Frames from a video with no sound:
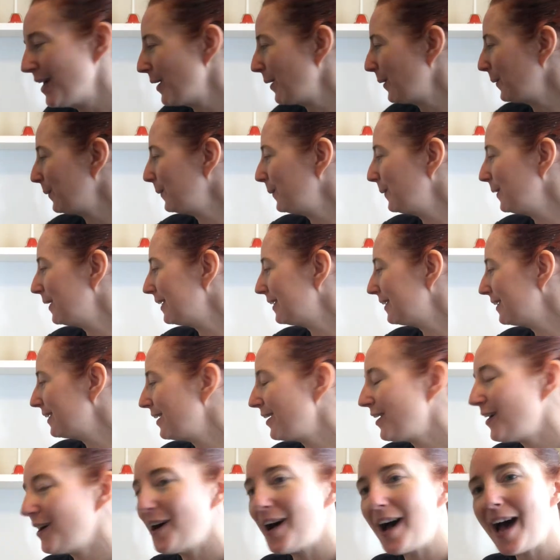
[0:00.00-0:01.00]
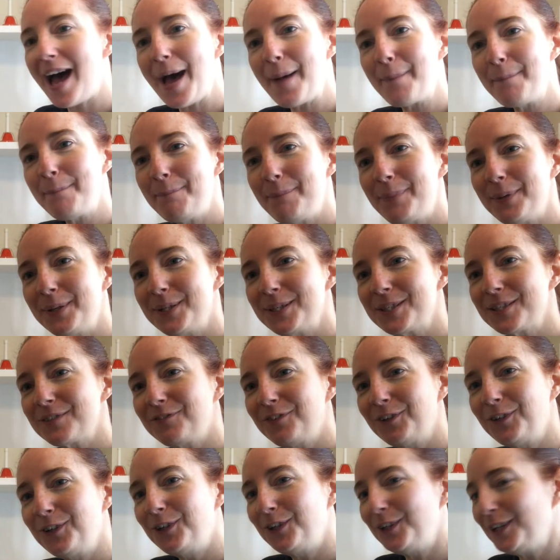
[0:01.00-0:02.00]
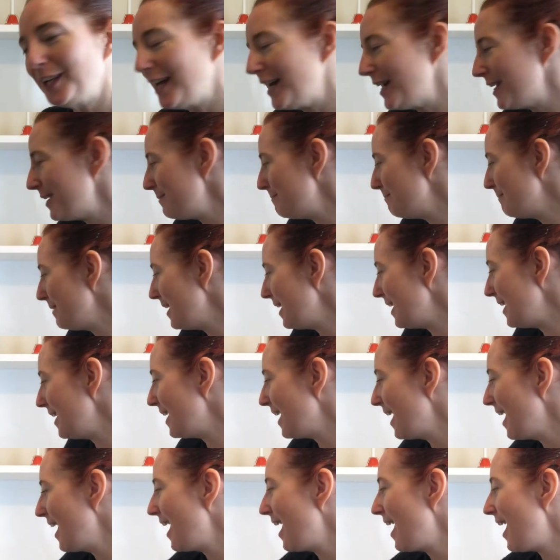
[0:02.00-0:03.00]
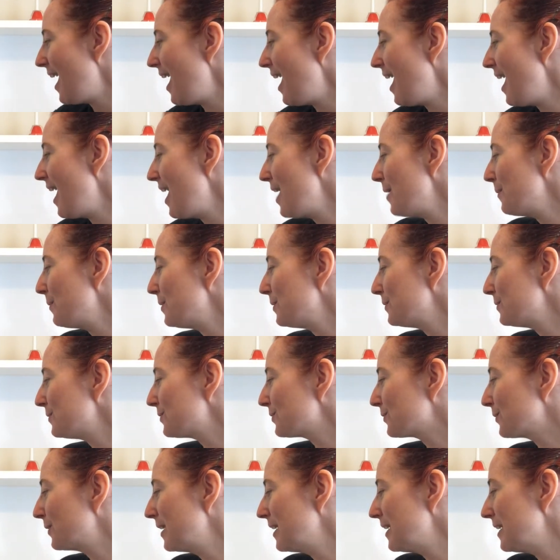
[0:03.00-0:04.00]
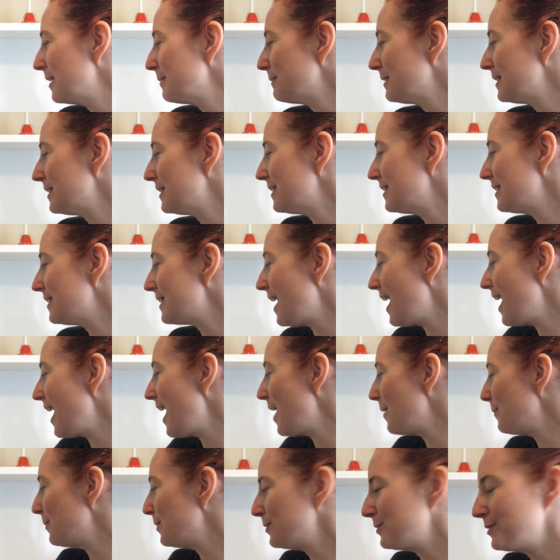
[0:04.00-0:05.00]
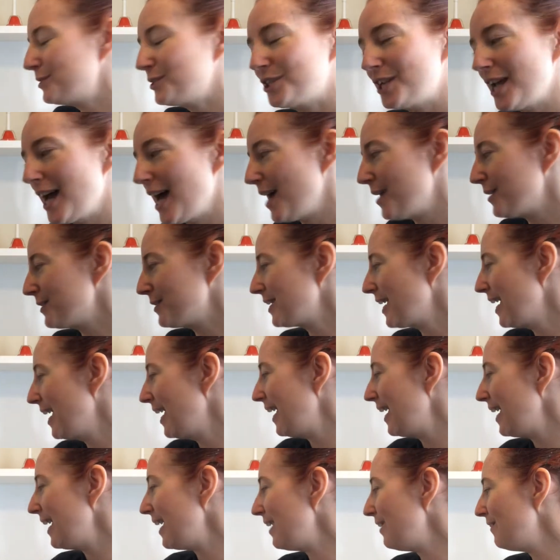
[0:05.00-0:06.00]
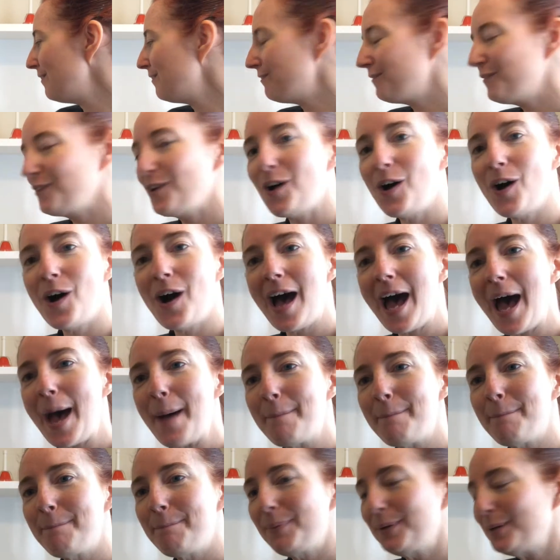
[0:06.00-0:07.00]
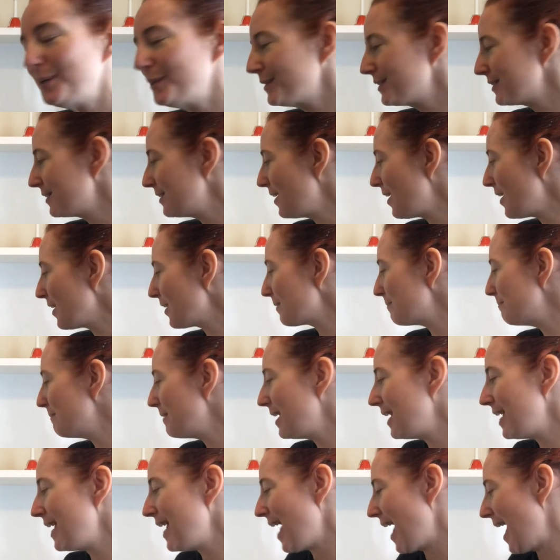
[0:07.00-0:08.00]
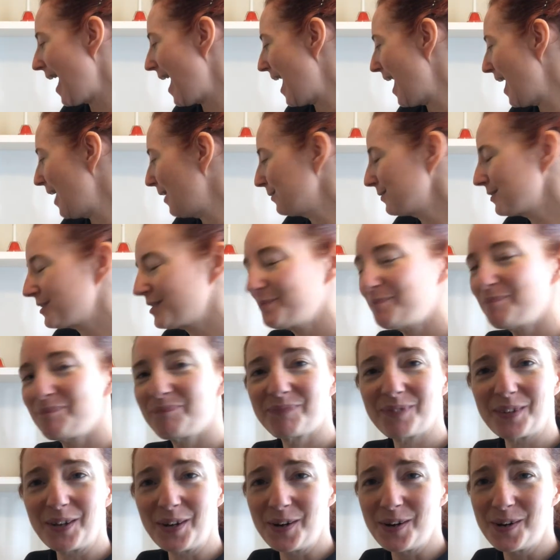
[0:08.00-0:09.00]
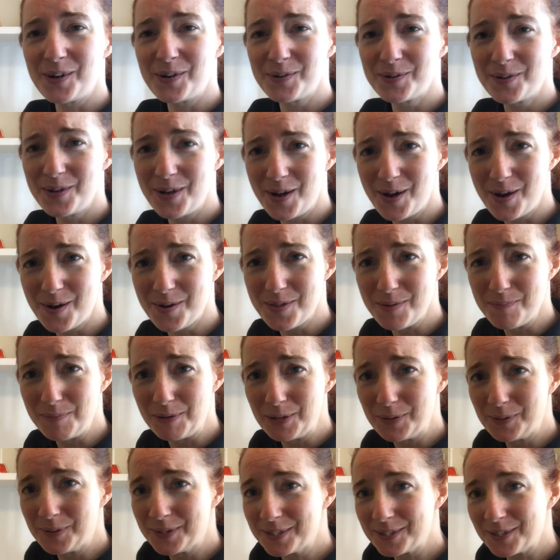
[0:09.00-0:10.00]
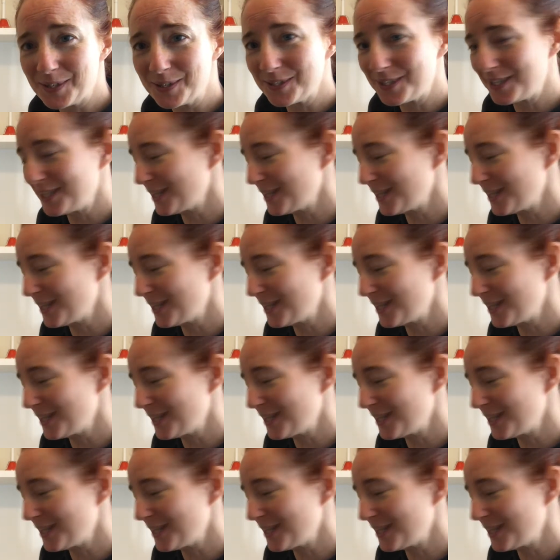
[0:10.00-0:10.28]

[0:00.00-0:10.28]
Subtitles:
will your apples fall on me? I won't scream and I won't shout if your apples knock me out. Oh no, the blue one's got to